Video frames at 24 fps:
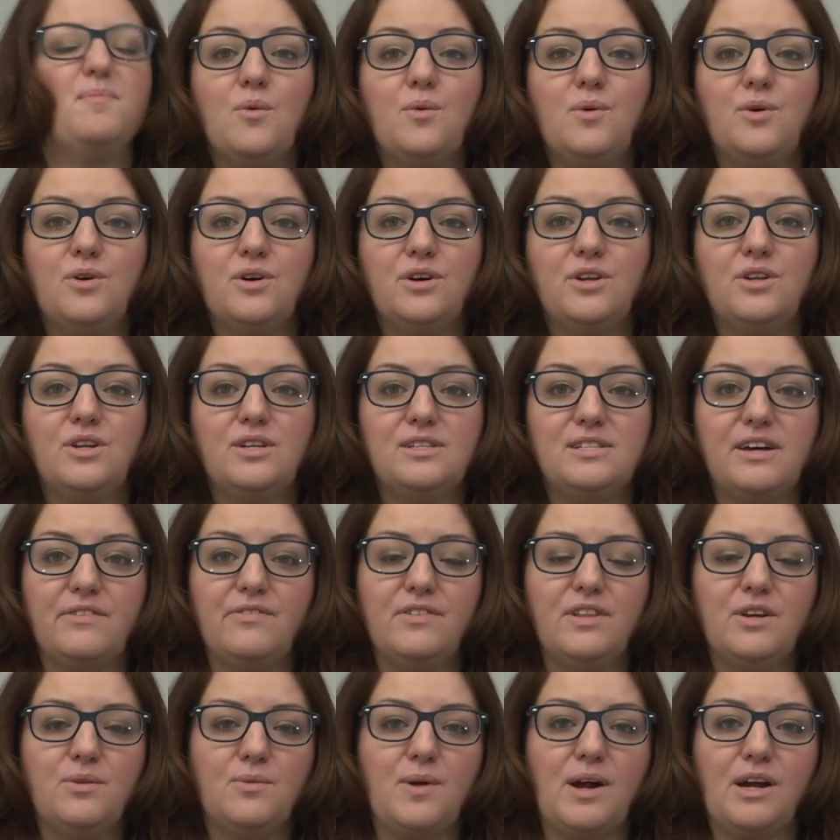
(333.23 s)
I would
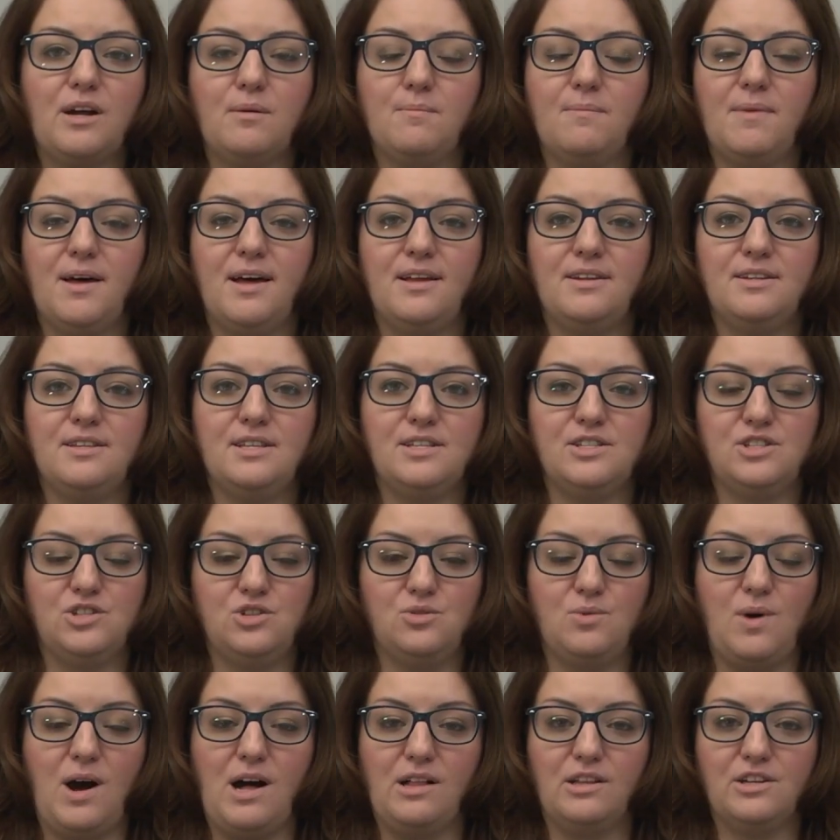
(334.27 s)
definitely recommend this
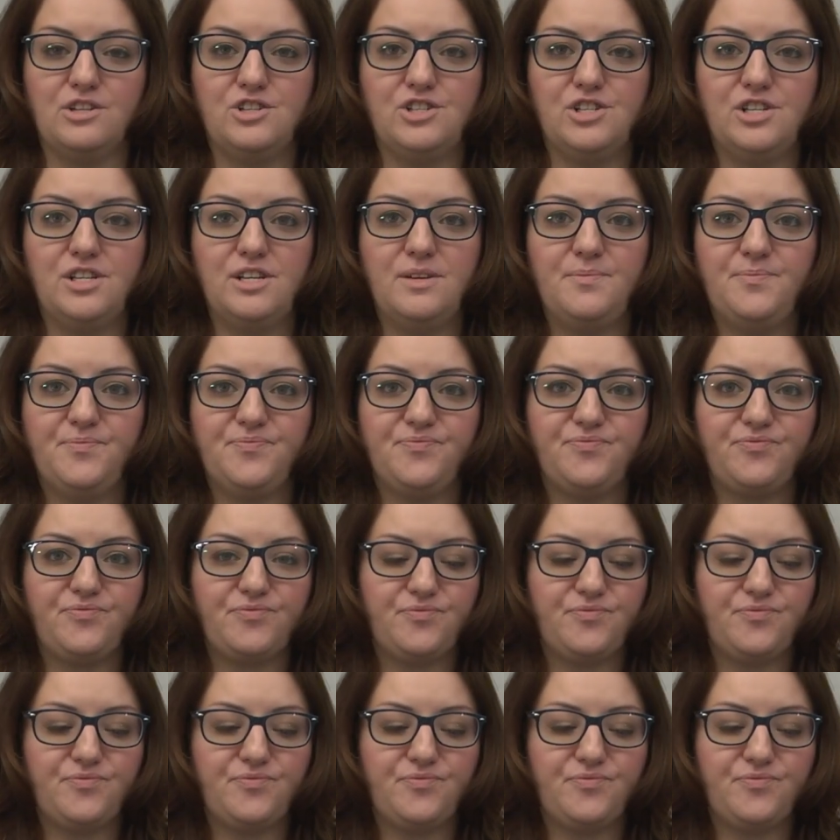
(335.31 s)
duology